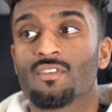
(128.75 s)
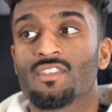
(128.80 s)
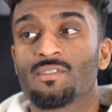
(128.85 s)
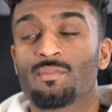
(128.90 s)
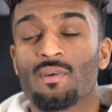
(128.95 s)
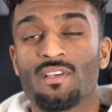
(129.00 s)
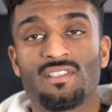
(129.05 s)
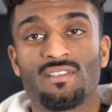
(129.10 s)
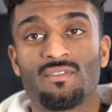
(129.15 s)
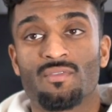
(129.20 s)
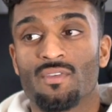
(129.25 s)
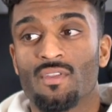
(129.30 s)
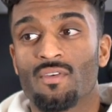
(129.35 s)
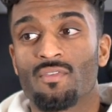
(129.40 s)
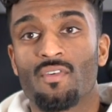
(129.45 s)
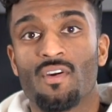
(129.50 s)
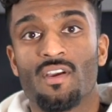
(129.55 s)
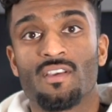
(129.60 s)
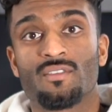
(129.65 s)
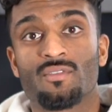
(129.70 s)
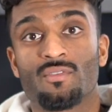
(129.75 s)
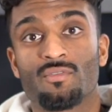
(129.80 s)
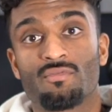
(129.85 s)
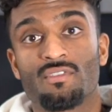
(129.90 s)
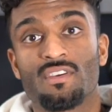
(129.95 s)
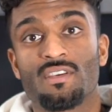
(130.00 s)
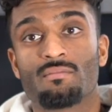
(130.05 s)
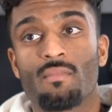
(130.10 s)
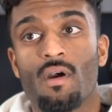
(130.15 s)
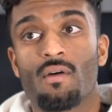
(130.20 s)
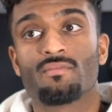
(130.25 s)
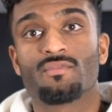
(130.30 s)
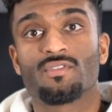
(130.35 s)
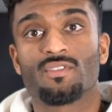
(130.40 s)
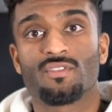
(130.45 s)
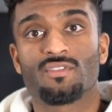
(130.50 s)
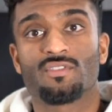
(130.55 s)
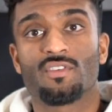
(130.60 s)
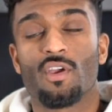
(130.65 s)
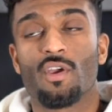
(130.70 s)
especially for the first 3
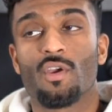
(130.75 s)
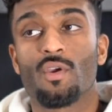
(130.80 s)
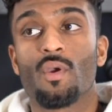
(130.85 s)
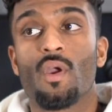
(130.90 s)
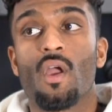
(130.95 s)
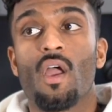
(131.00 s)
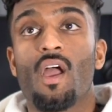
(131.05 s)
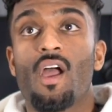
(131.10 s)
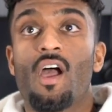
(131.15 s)
months or so,